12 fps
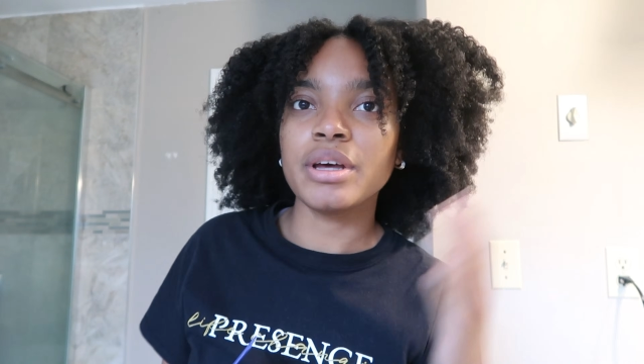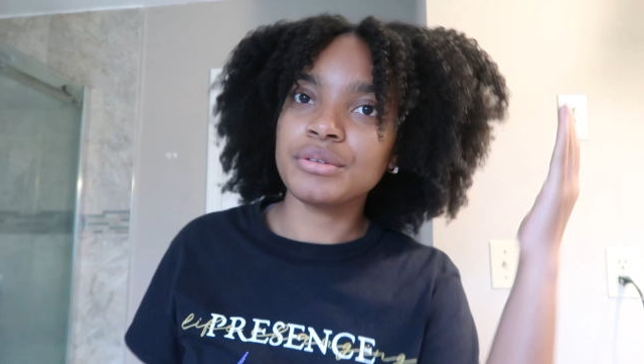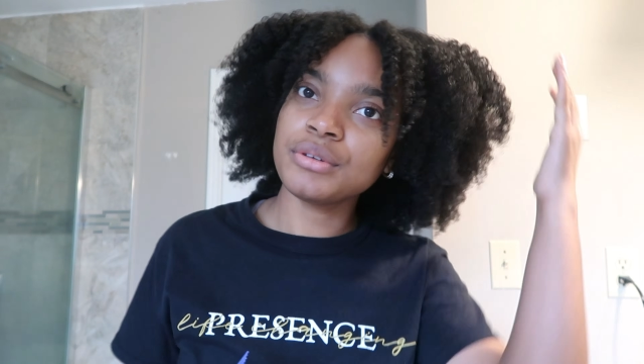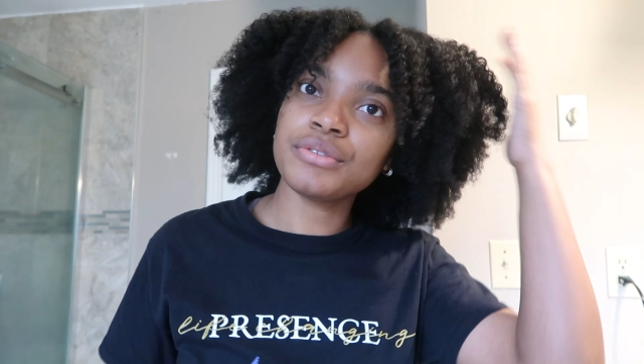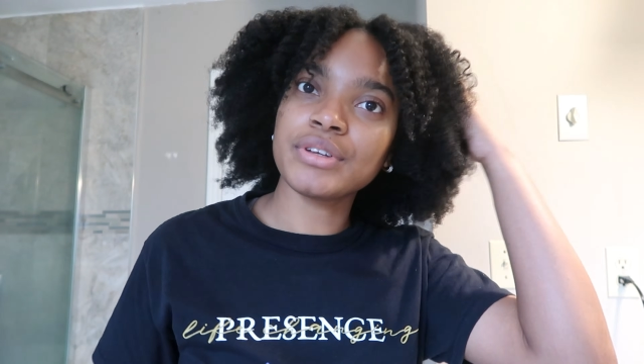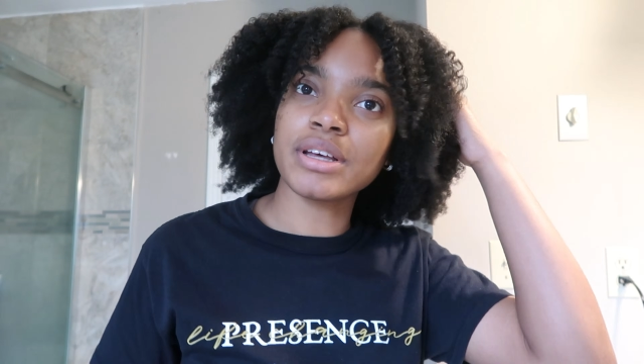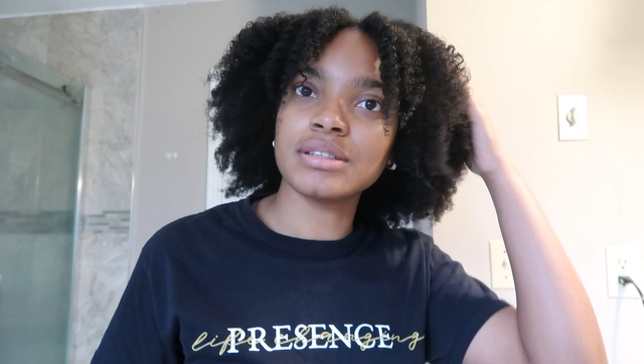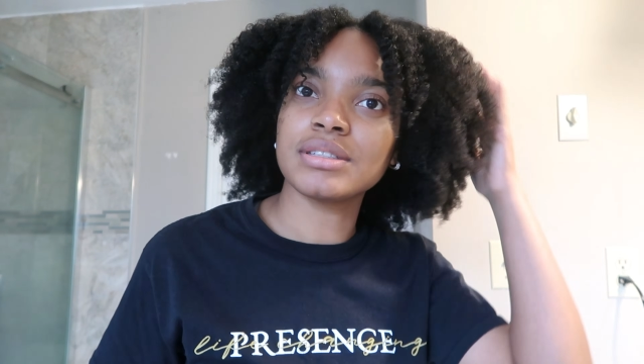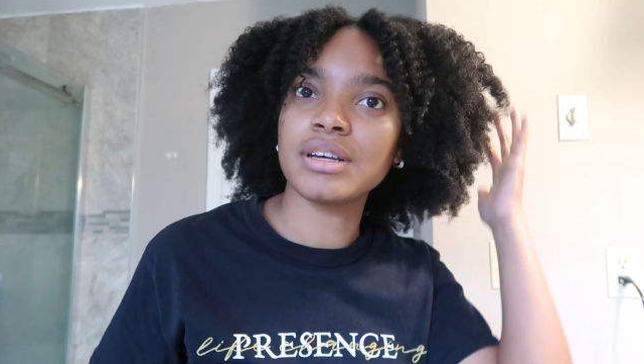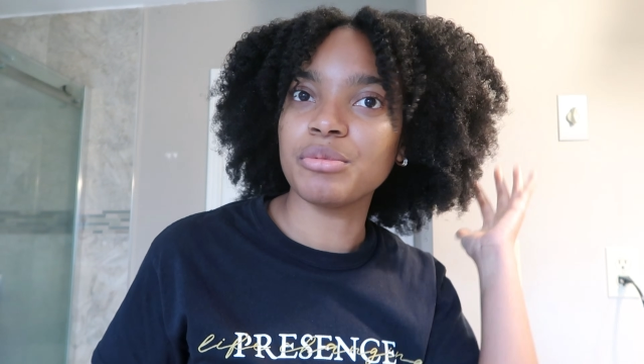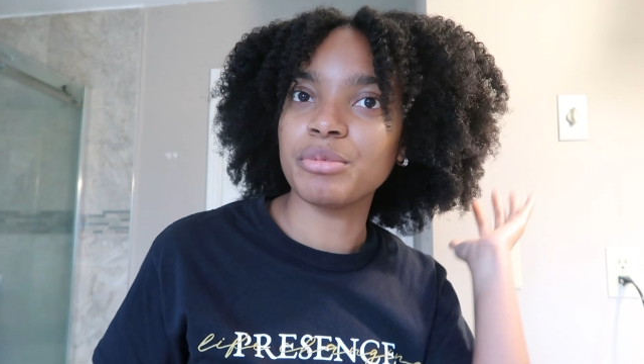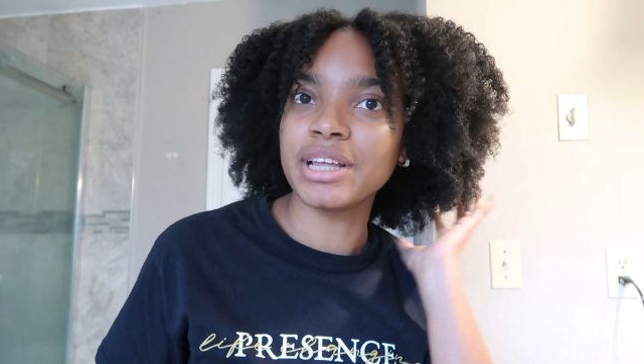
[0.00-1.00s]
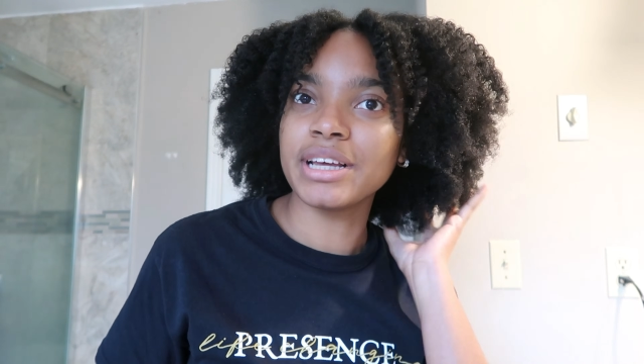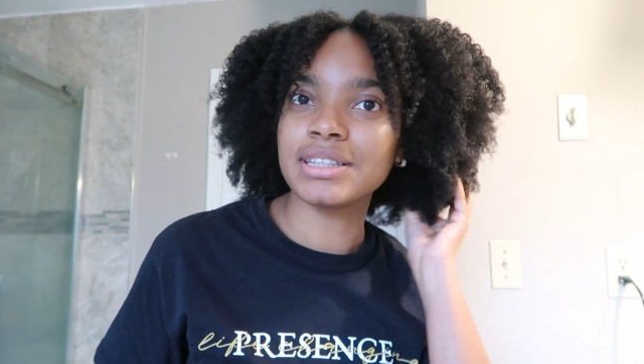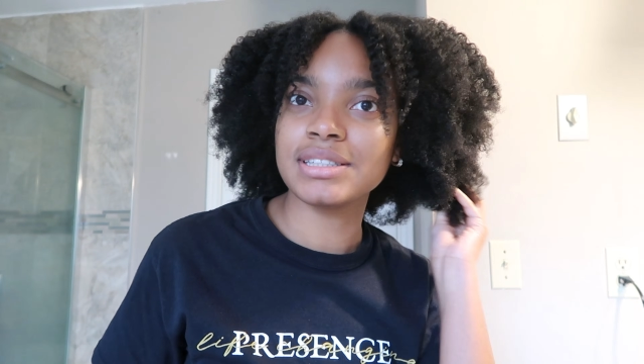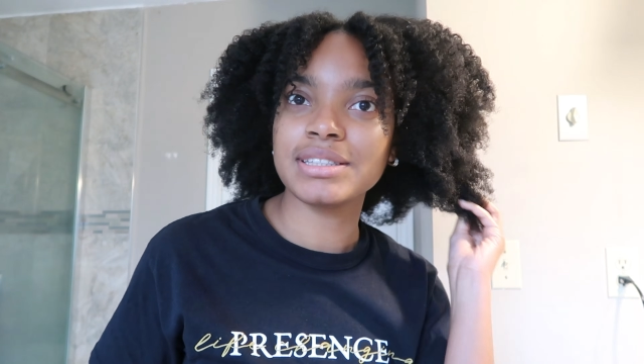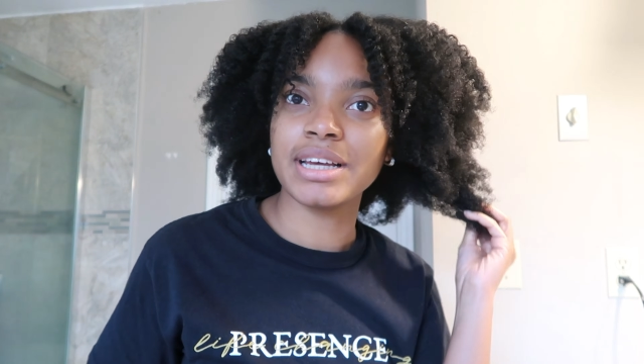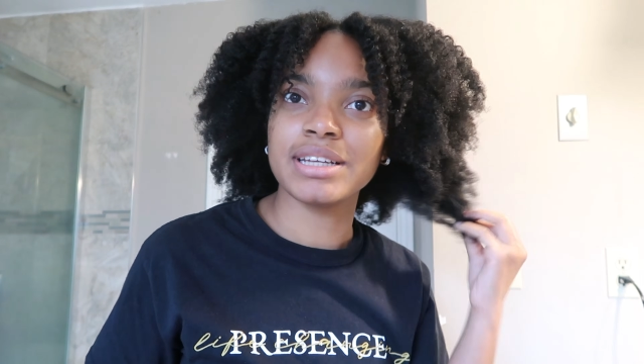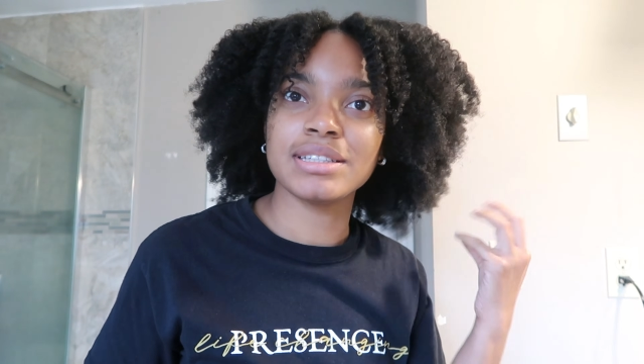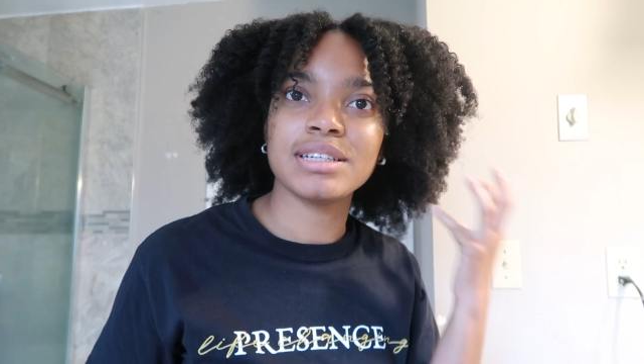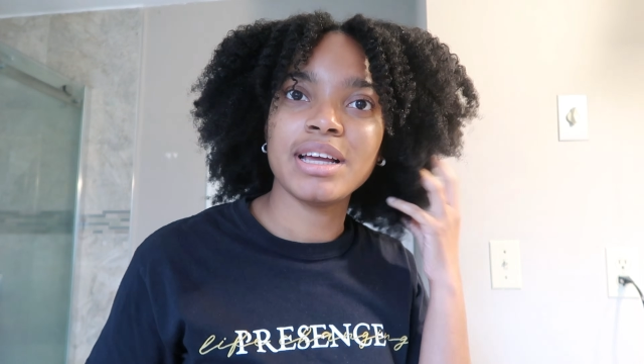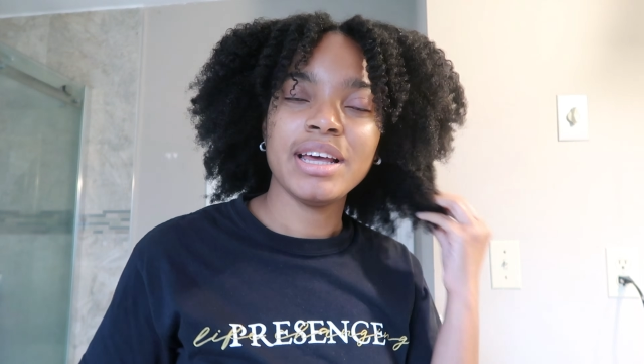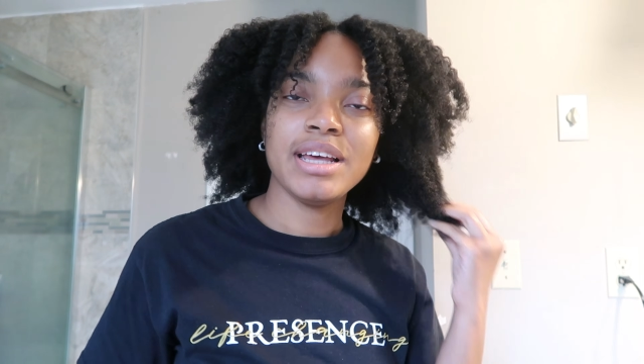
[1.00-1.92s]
I don't know if you can tell, but like this side